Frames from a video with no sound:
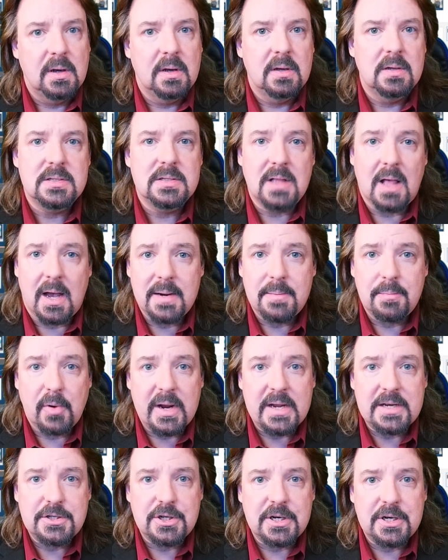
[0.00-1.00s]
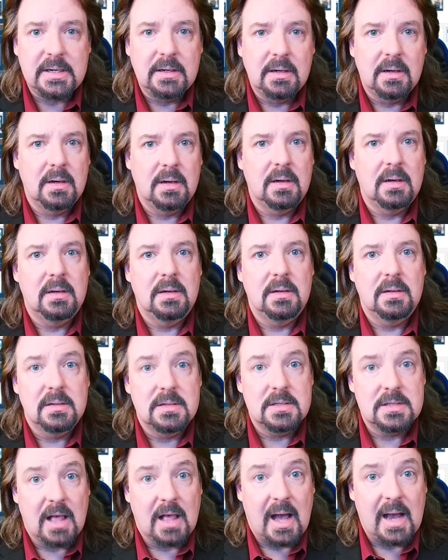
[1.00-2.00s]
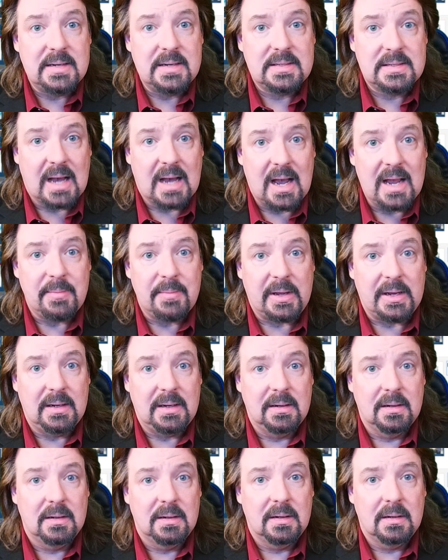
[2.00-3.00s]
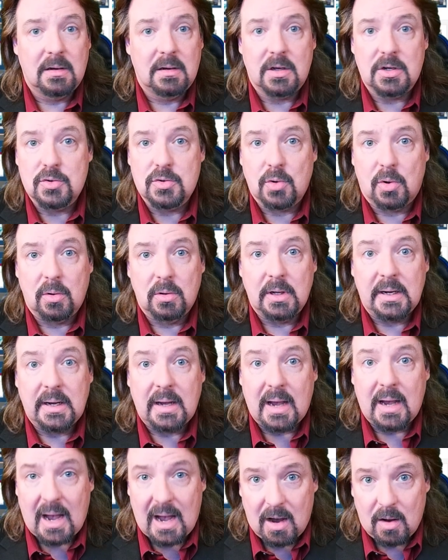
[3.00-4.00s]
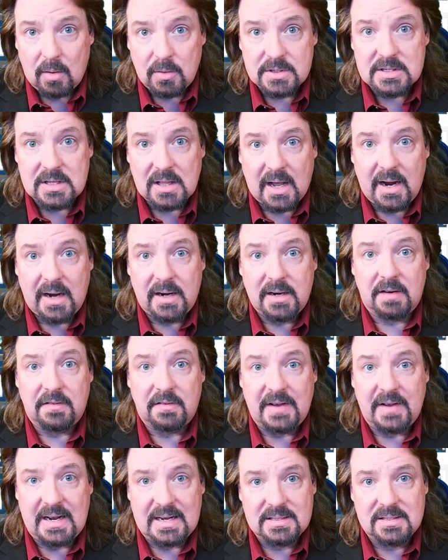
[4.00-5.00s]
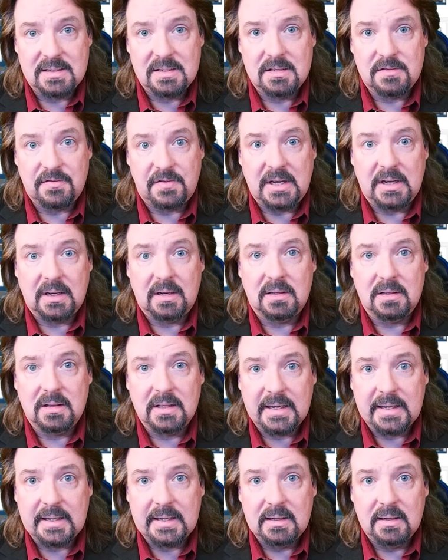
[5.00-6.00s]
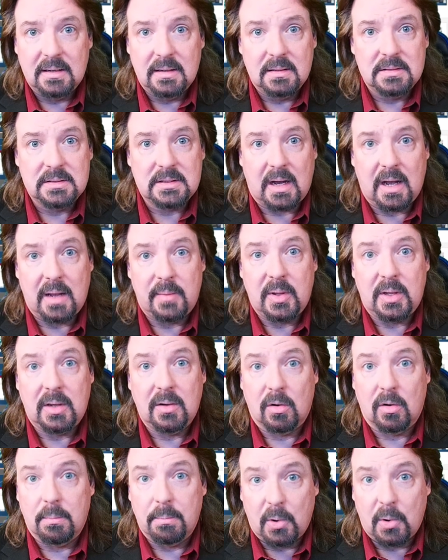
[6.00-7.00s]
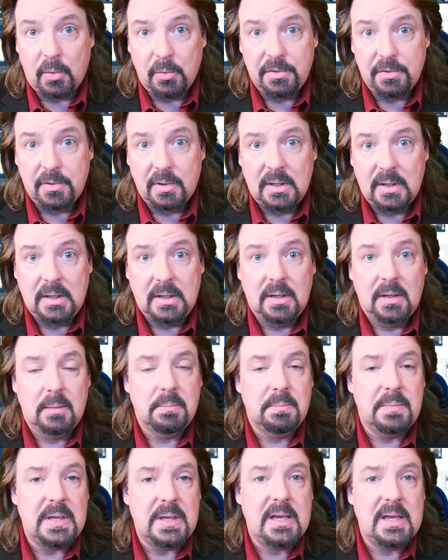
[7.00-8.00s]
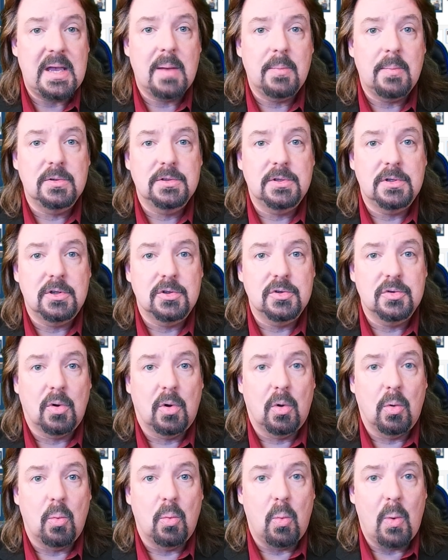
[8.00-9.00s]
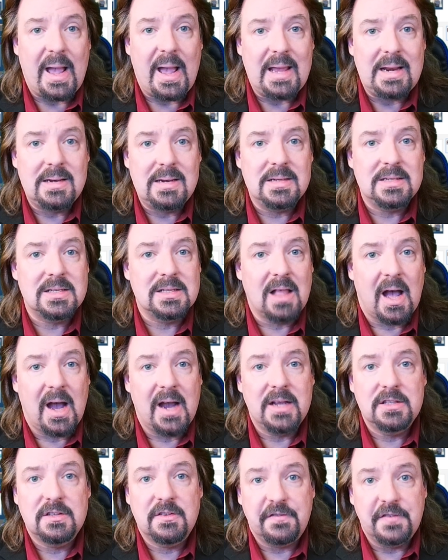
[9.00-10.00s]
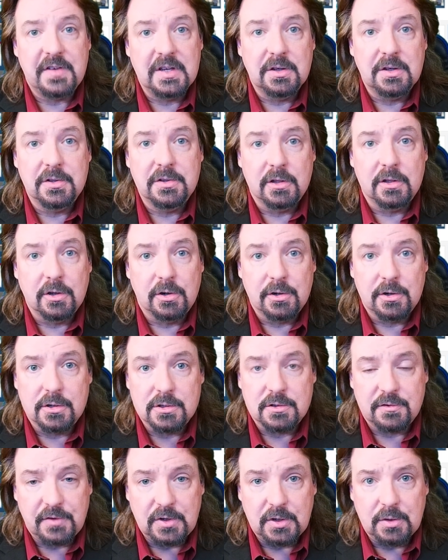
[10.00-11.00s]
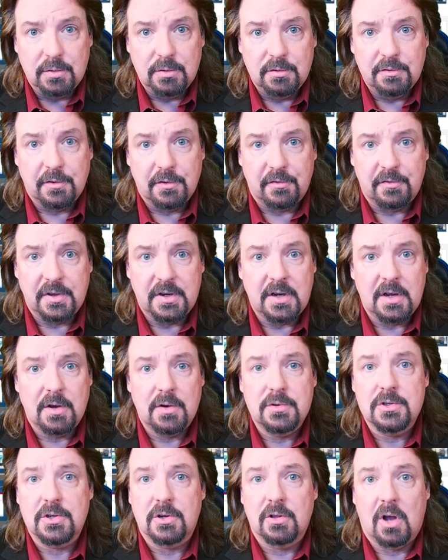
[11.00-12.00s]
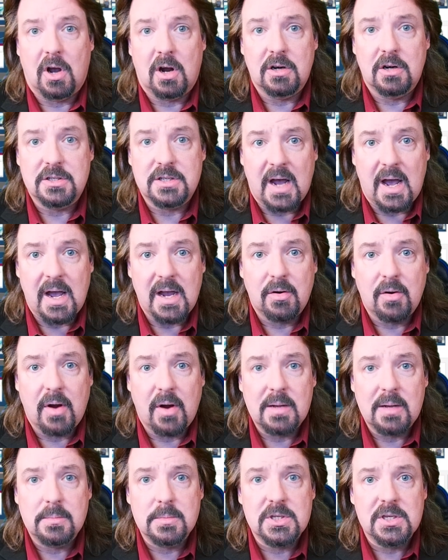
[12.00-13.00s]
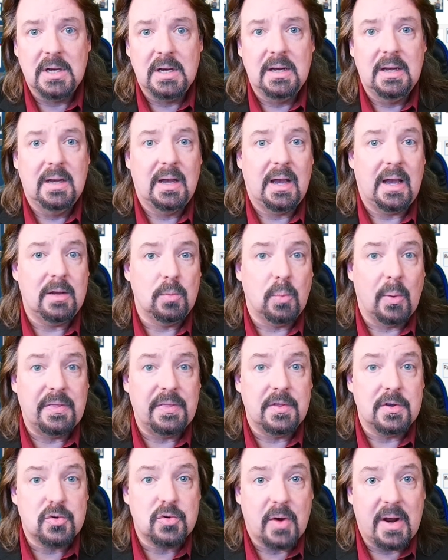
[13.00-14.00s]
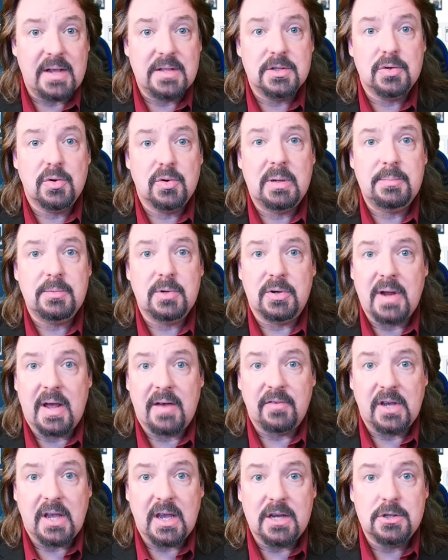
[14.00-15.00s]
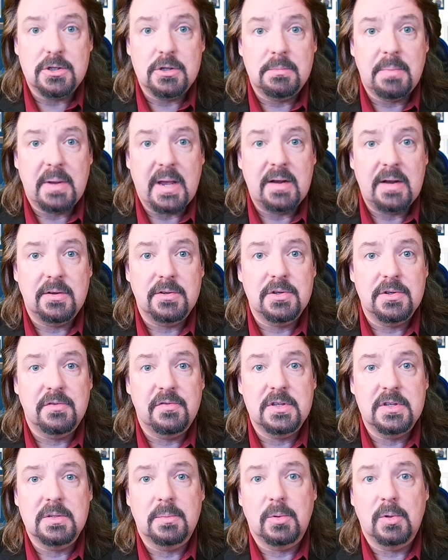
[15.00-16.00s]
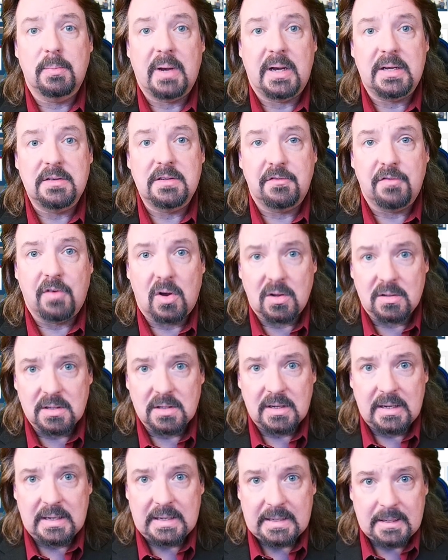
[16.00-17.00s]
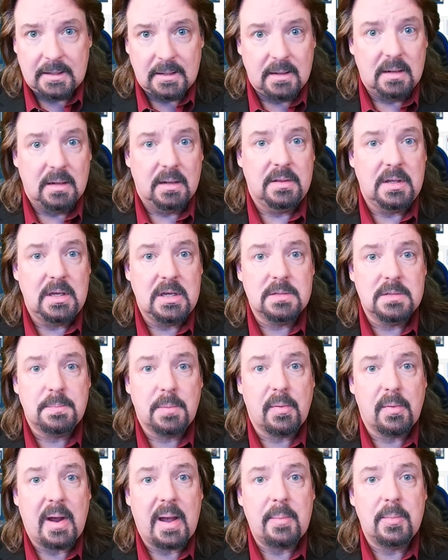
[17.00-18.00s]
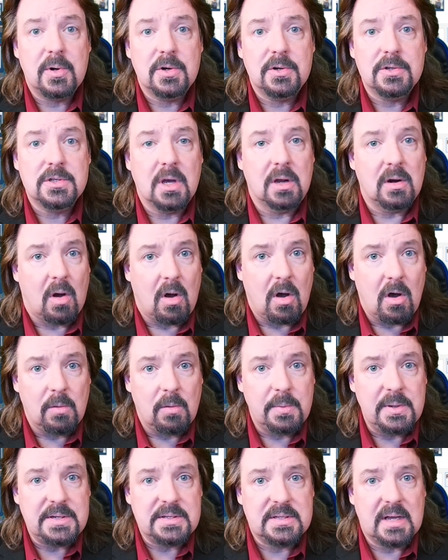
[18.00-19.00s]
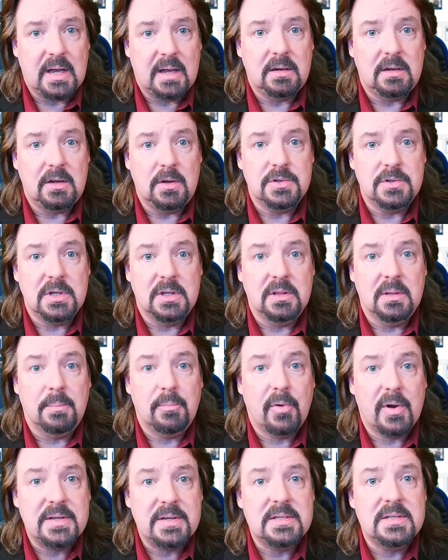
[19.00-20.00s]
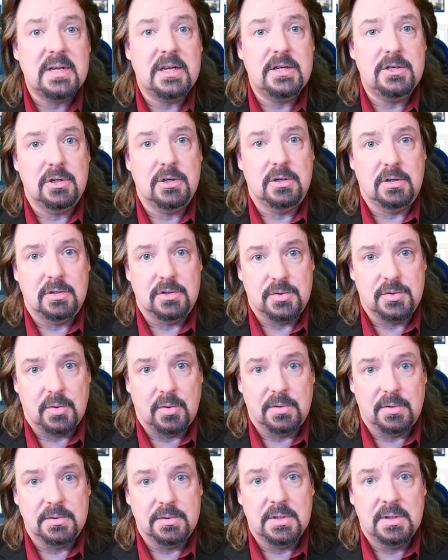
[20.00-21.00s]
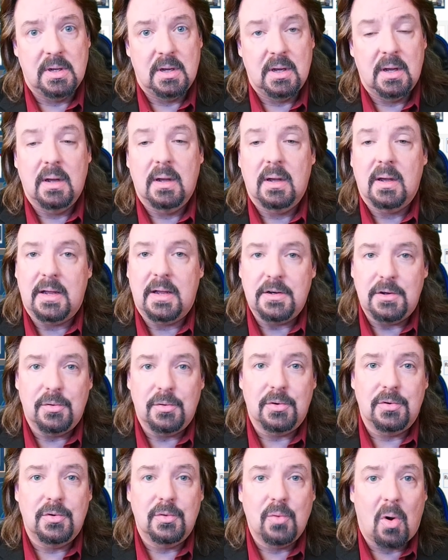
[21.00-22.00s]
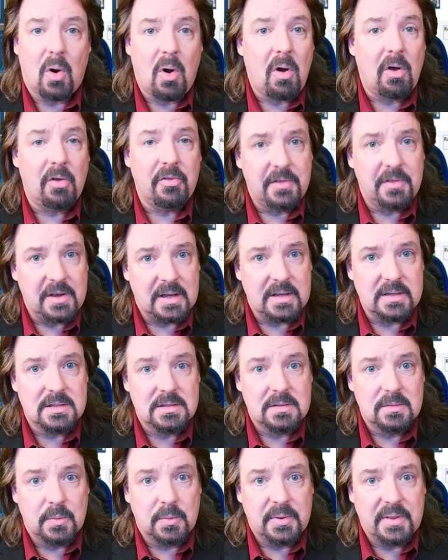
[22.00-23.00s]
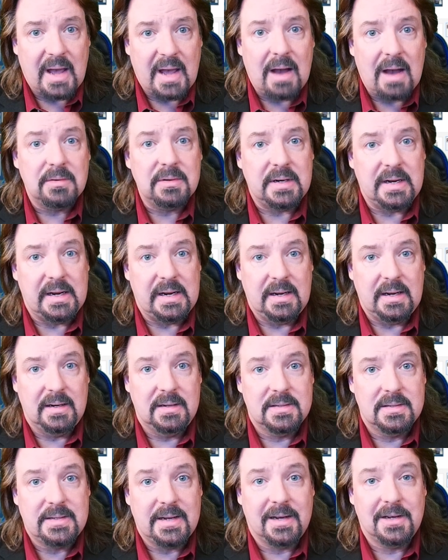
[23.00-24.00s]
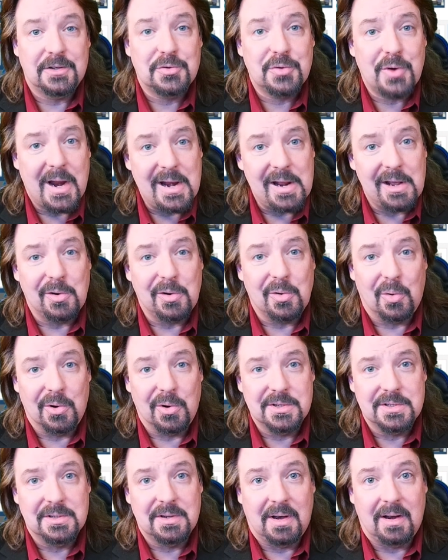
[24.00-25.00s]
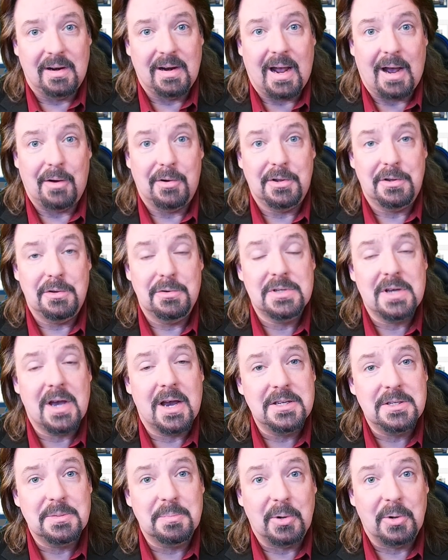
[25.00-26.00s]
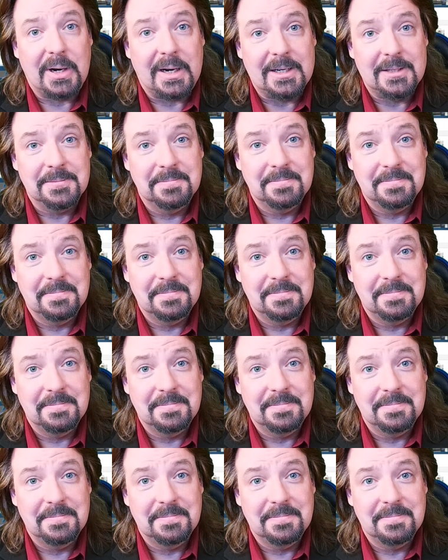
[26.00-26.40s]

Slide branching, slide timing, controlling how a slide advances via click, timing, or both, being able to control when slides fill the learner's view for videos or large diagrams, and when the transcript or navigation panels are visible by default. These parameters can all be set using the presentation controls, and you can do all this without needing to take a training course on how to use iSpring.